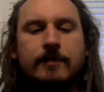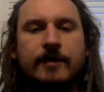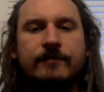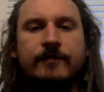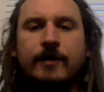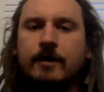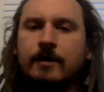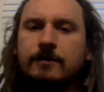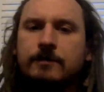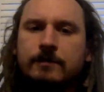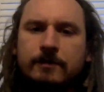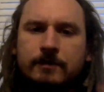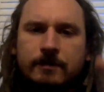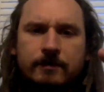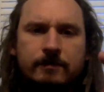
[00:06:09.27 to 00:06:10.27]
my friend goes,
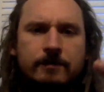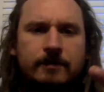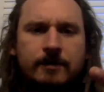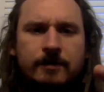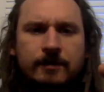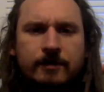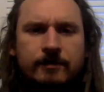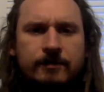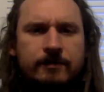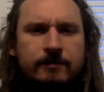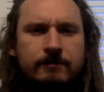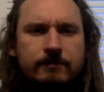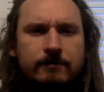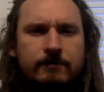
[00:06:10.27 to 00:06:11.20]
"Look at those!